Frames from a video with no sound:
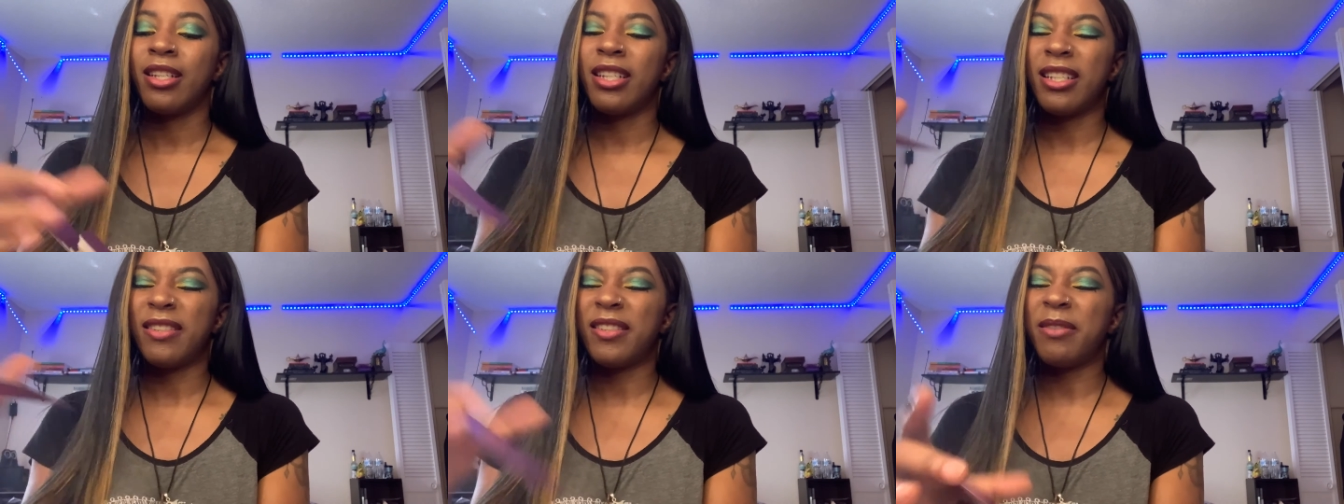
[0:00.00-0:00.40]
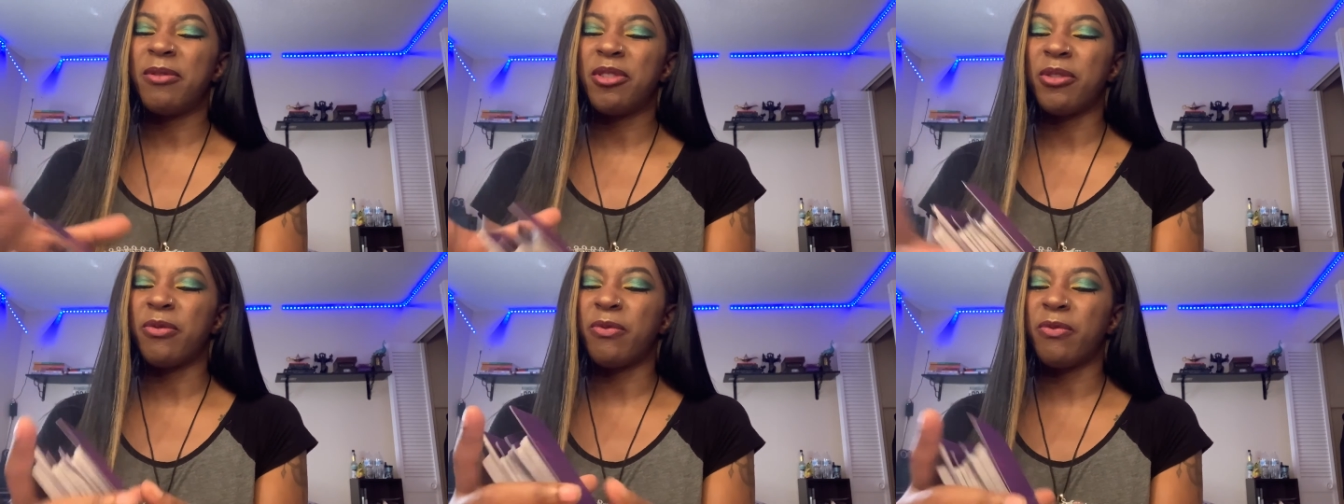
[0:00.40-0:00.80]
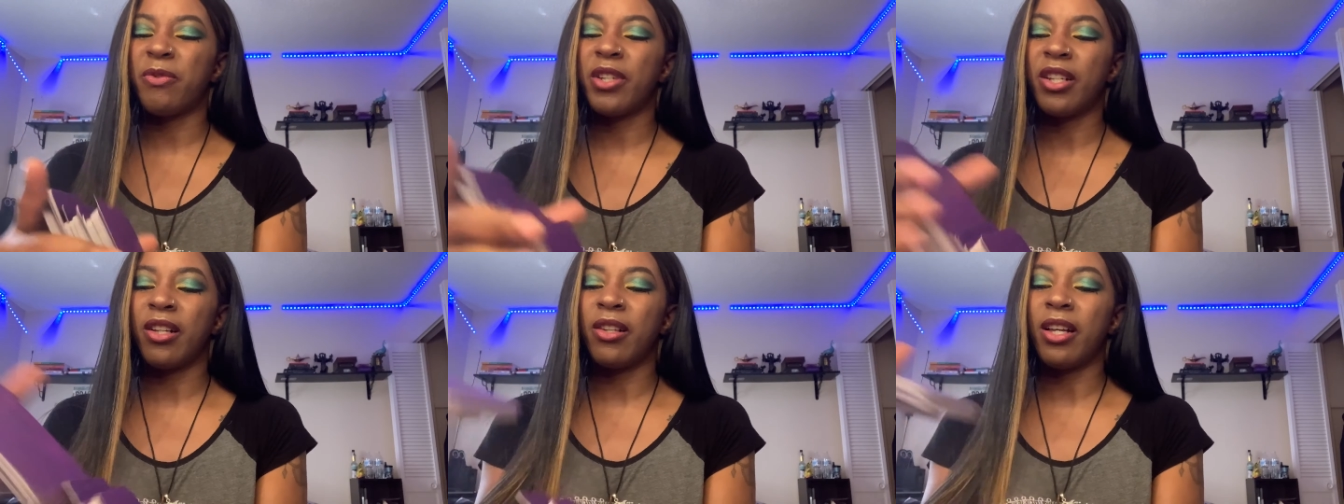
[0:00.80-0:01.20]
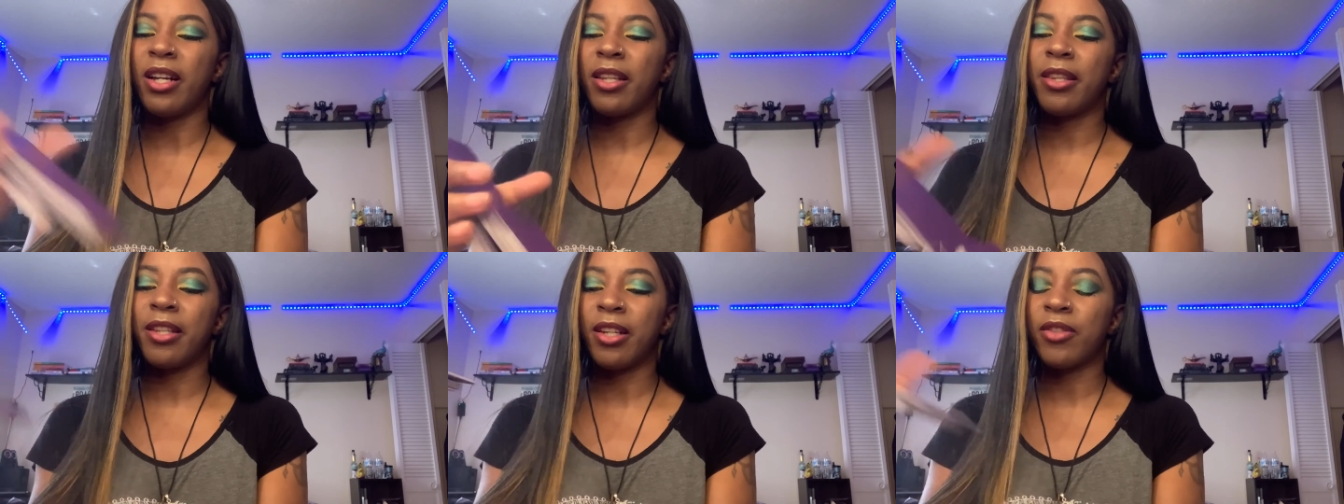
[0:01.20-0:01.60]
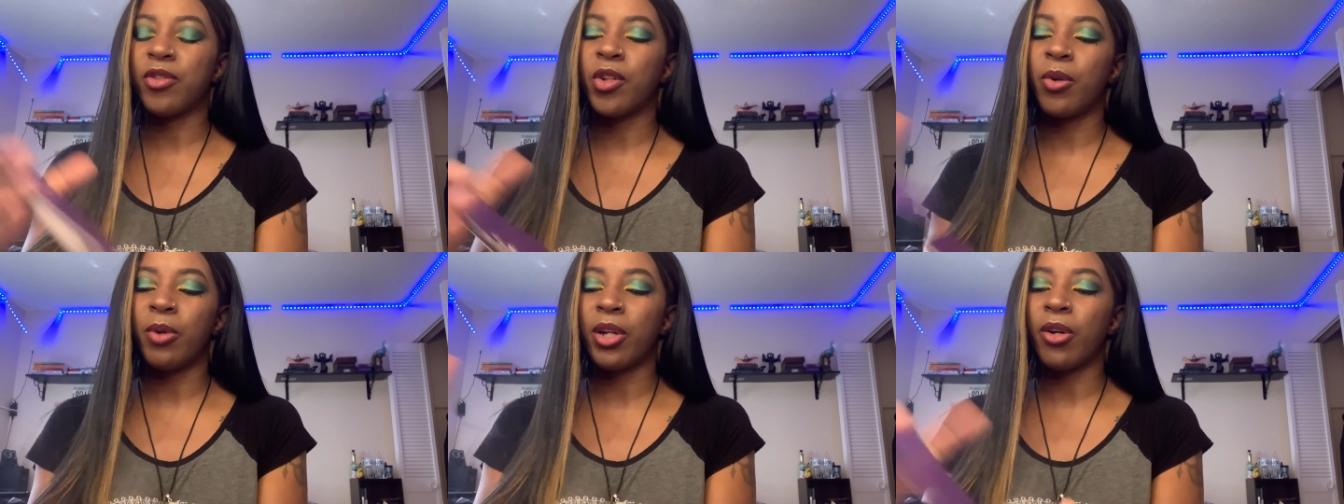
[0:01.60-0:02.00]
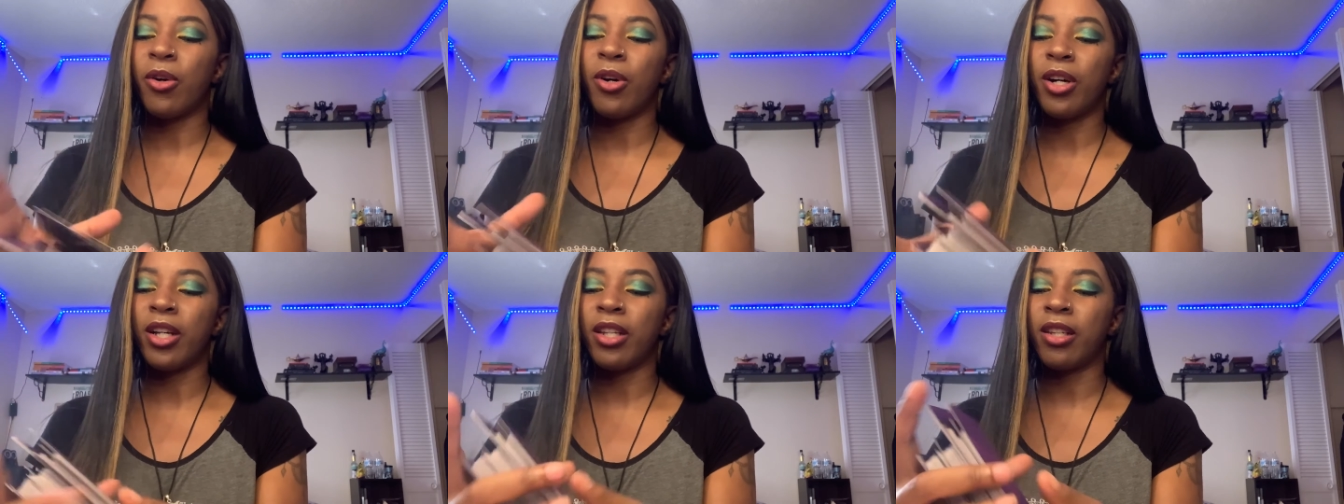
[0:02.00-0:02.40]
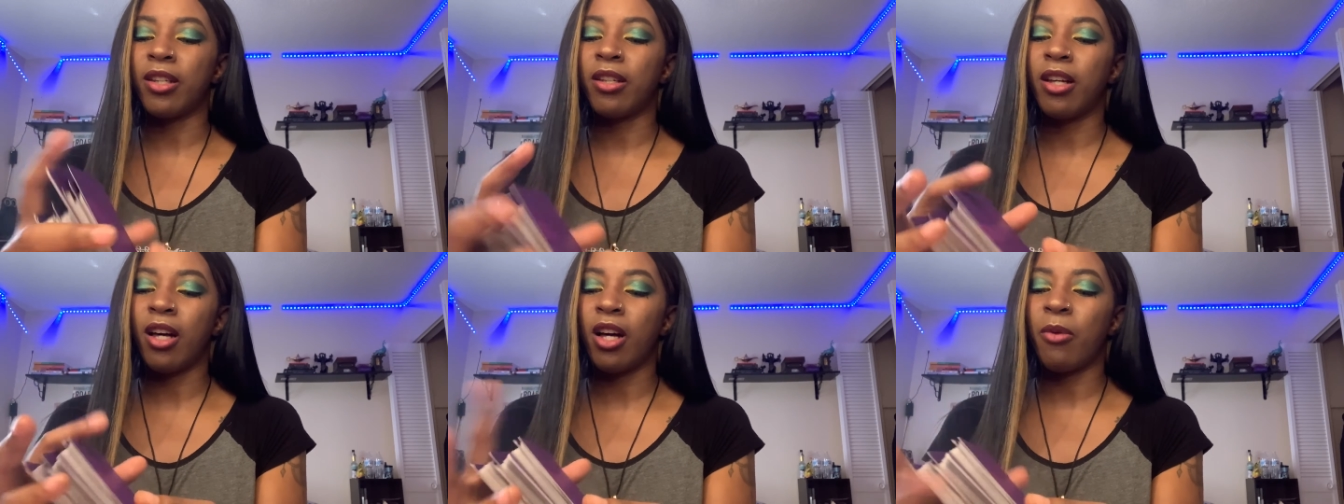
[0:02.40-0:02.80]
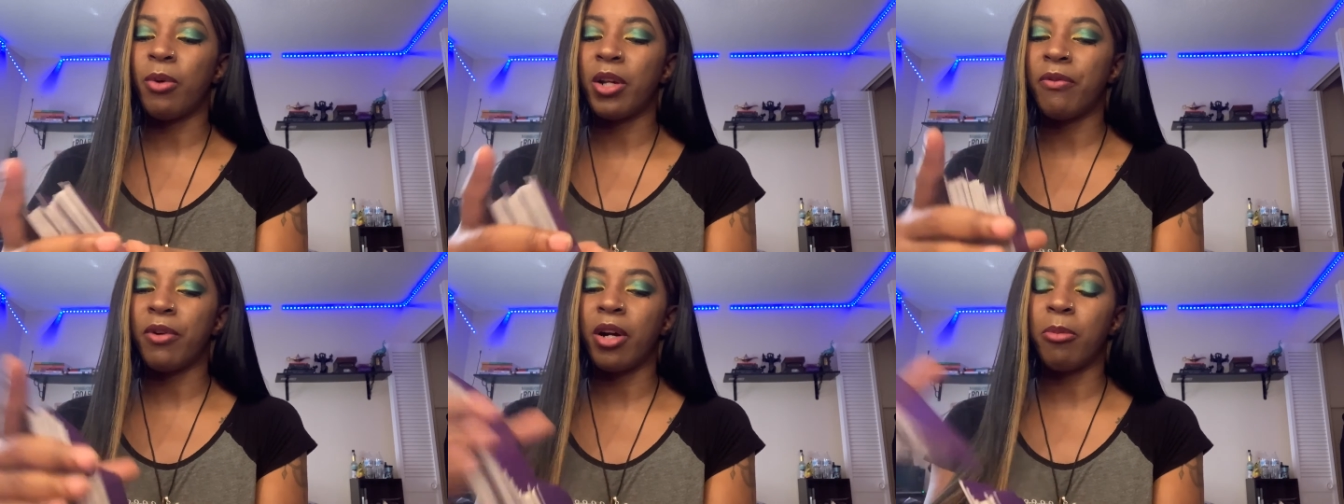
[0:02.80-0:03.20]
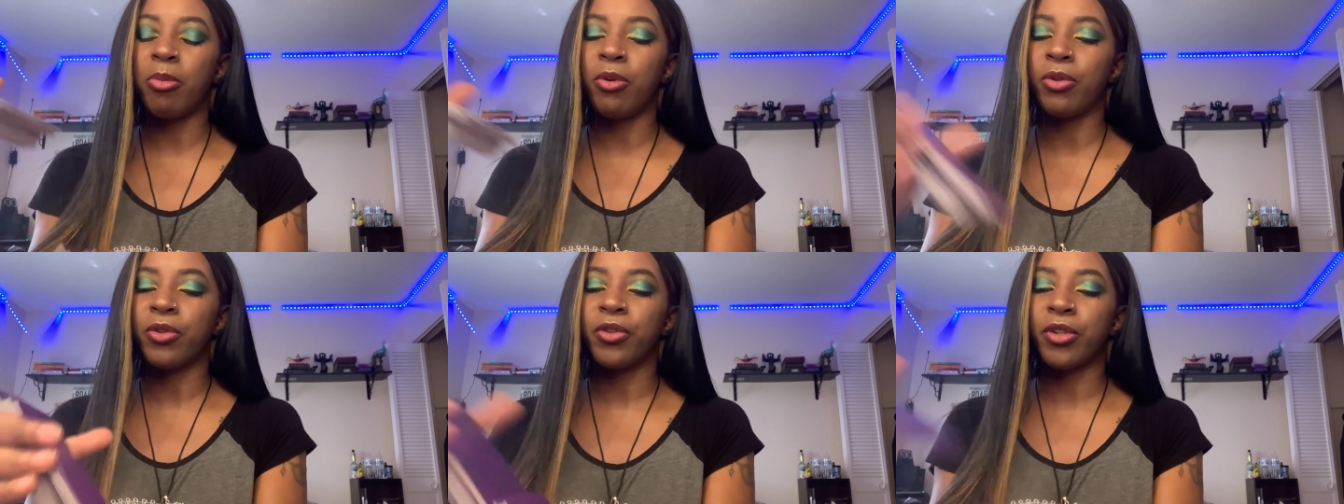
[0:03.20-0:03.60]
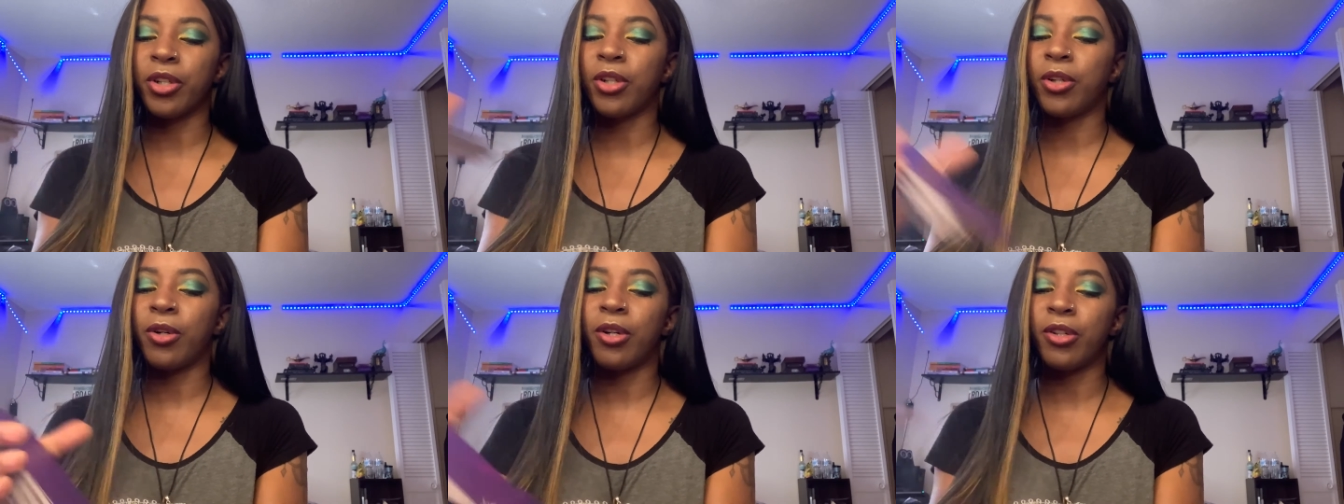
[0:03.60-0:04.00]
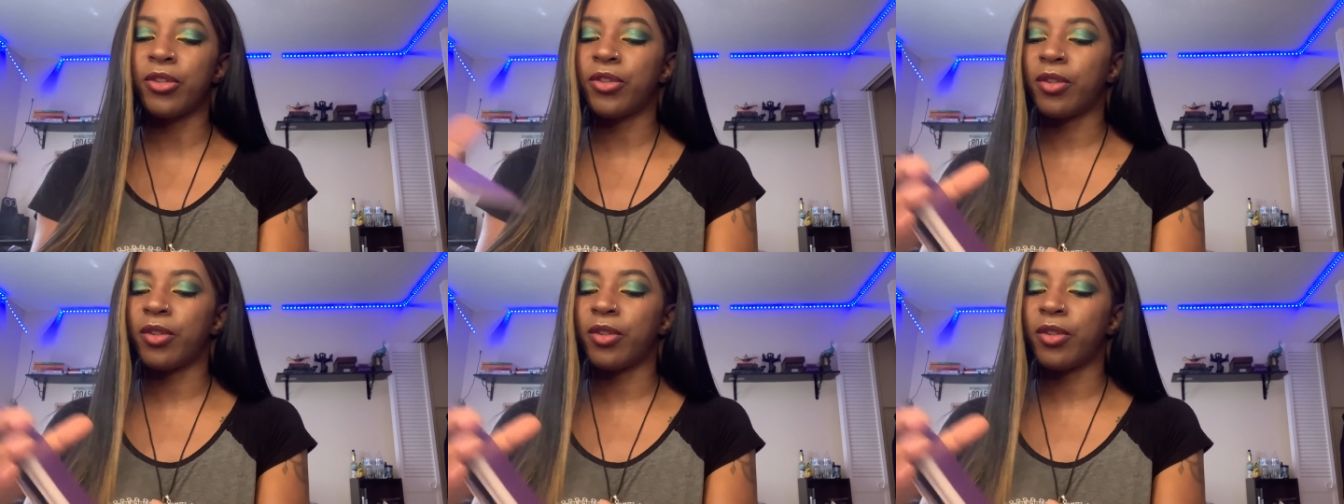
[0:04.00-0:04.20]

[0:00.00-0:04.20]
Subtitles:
it seems to fit a lot of things going on whenever I pull certain cards.